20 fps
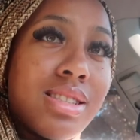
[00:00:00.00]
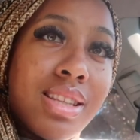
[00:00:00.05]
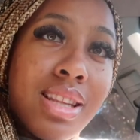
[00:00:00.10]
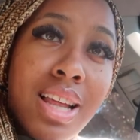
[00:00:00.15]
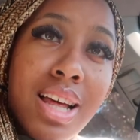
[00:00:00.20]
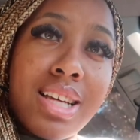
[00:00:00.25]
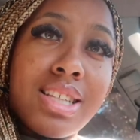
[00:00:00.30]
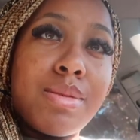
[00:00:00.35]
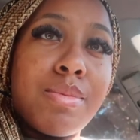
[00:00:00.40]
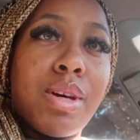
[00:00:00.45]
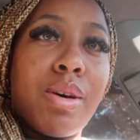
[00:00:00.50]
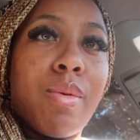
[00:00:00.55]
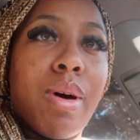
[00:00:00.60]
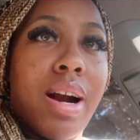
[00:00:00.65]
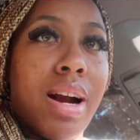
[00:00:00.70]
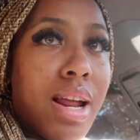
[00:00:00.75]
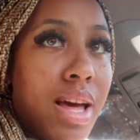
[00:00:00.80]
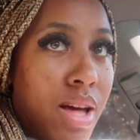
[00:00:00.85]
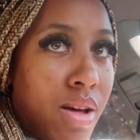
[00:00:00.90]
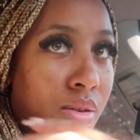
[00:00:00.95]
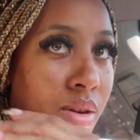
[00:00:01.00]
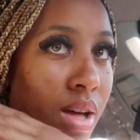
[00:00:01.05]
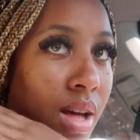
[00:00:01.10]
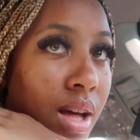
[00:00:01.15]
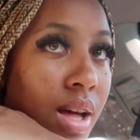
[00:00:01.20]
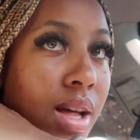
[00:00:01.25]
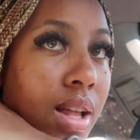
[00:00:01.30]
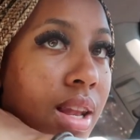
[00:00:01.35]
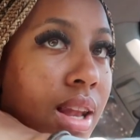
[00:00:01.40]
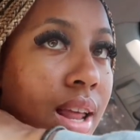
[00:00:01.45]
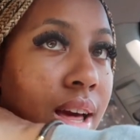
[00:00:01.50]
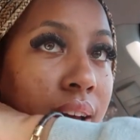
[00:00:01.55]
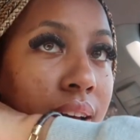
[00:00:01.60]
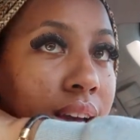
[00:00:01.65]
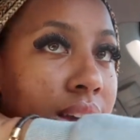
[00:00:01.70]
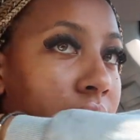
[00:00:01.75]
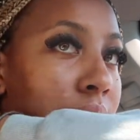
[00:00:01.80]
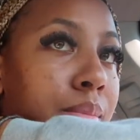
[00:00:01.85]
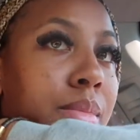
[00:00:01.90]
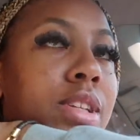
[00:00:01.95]
That's me right now.
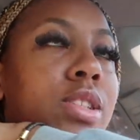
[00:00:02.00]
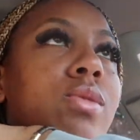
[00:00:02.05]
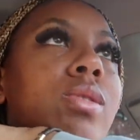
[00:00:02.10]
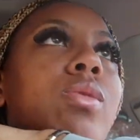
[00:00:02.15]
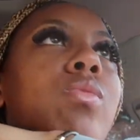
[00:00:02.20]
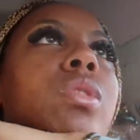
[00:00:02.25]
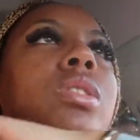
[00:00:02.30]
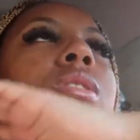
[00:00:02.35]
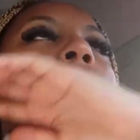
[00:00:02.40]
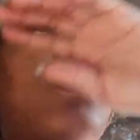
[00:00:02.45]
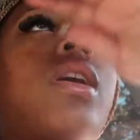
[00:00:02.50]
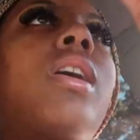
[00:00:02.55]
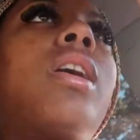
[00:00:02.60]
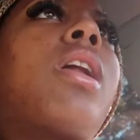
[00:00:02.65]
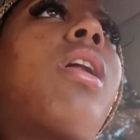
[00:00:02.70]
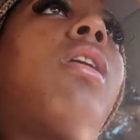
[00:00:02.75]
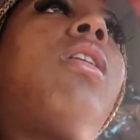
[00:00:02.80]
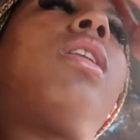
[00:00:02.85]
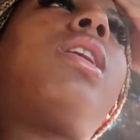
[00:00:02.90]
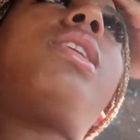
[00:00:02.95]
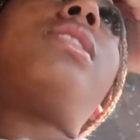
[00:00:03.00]
Like, in between returning all